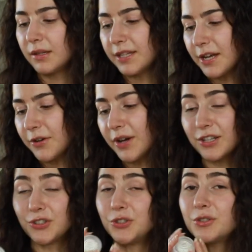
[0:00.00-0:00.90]
Now
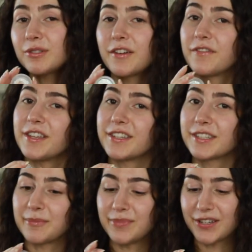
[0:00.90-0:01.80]
I do love
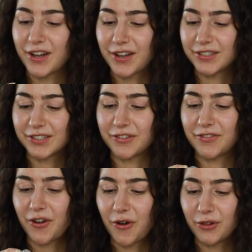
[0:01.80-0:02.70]
this because
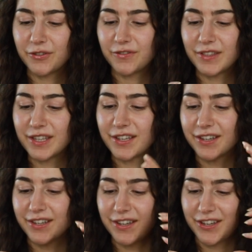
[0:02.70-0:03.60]
of all of
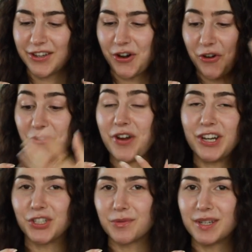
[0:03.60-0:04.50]
the
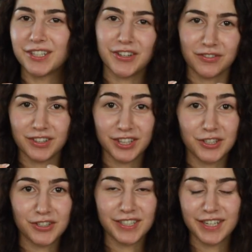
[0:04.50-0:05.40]
arrangements of
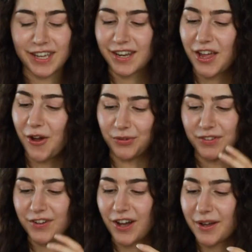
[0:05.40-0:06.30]
glitters in it.
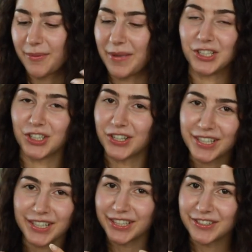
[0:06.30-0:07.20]
We've got my
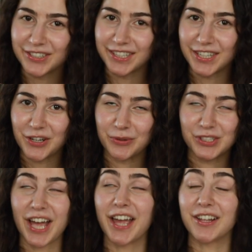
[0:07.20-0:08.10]
chunky glitters in here,
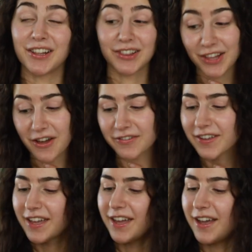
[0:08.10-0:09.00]
which I love,
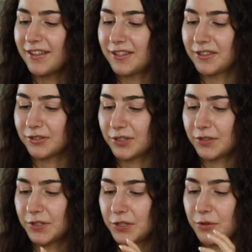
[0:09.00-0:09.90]
and then there's
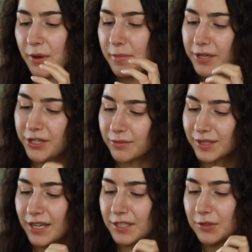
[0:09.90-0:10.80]
also
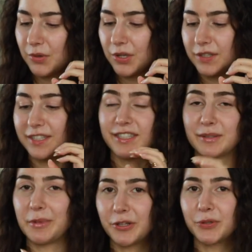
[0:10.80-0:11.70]
medium-sized ones,
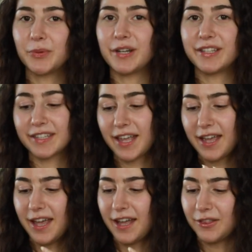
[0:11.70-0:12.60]
smaller ones,
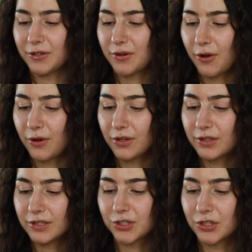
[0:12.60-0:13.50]
and they're
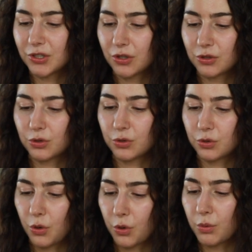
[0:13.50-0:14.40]
all just
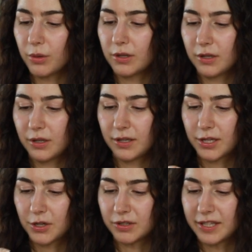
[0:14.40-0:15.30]
so
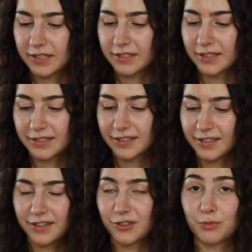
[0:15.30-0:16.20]
iridescent.
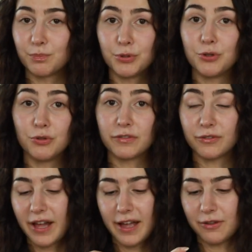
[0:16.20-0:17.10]
They're
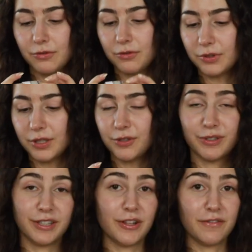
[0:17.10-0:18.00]
beautiful. I really,
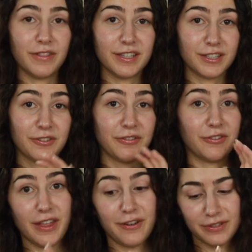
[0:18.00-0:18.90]
really love this
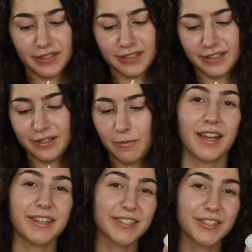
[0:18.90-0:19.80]
for that reason.
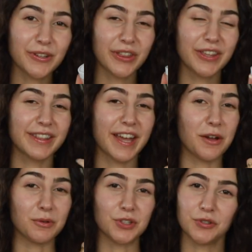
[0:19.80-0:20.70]
I still think that
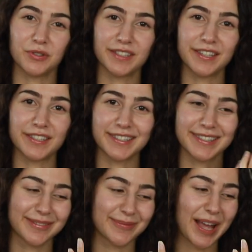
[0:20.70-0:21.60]
I would use
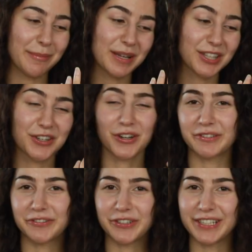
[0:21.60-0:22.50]
this. I mainly got
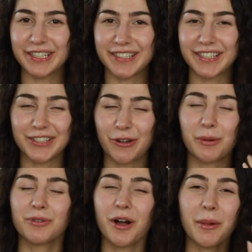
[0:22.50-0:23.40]
it for EDC, so
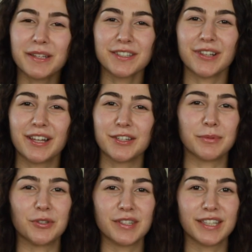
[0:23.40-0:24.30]
I'll probably still end
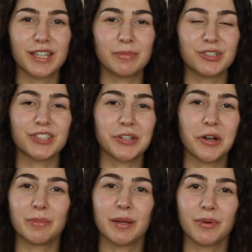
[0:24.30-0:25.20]
up using it, but just
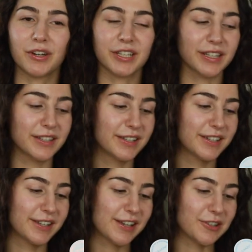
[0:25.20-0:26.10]
on my body.
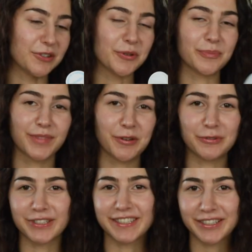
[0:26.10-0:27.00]
I don't know.
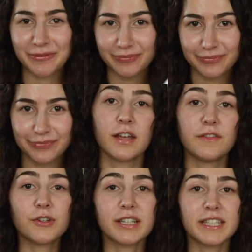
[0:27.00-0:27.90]
We'll see.
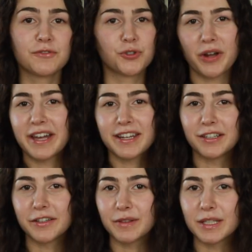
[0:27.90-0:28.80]
If you guys have tried
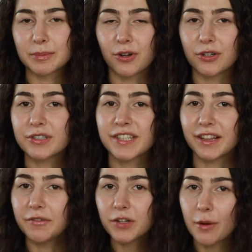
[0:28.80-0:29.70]
any of these products,
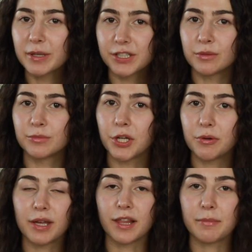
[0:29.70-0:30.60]
leave a comment down
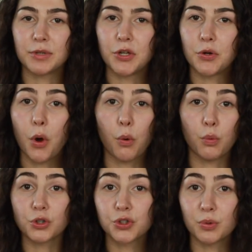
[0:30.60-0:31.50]
below and let me know
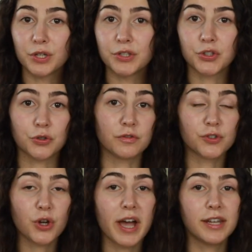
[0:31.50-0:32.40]
which ones you've
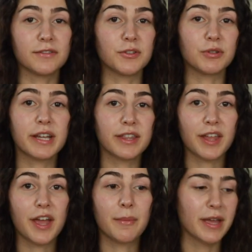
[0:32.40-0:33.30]
tried, if you like
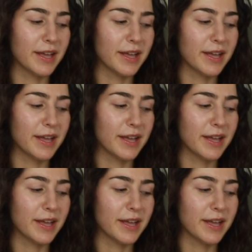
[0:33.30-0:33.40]
them,